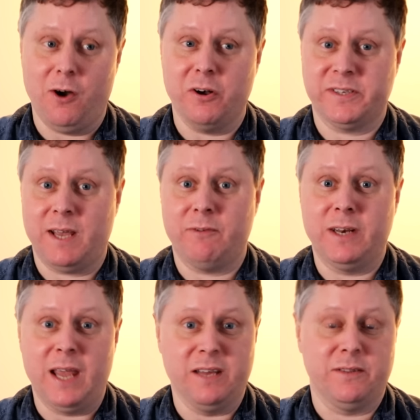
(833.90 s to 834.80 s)

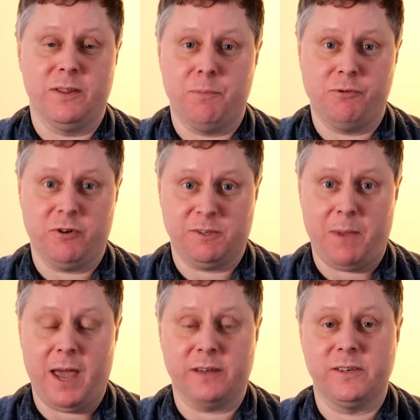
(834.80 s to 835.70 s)
R7 isn't the
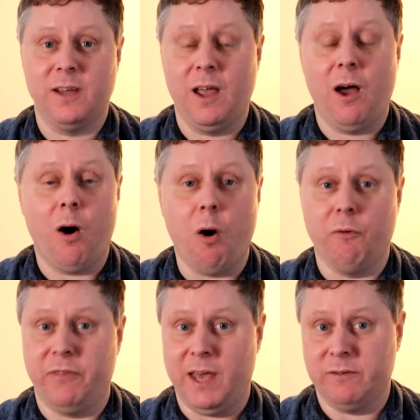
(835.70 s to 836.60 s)
prospect
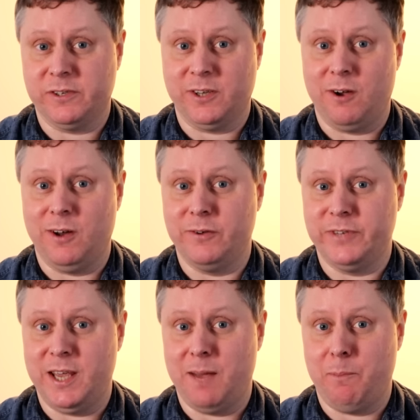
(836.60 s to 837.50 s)
of the Eversolo
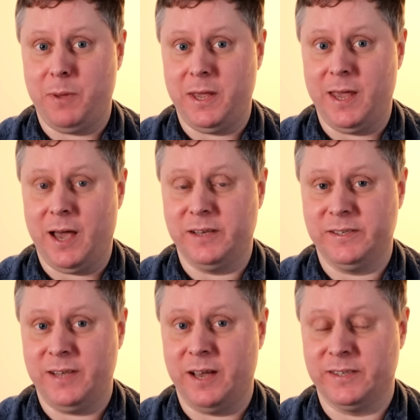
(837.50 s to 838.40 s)

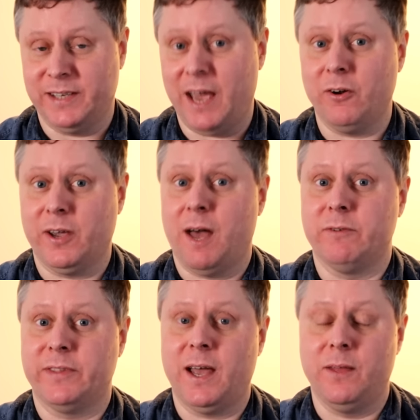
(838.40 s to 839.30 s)
DMP-A6. Again, I
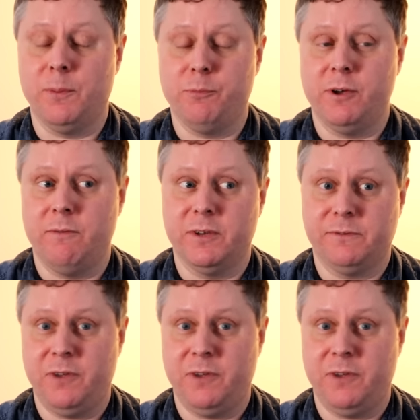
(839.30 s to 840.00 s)
covered that in the previous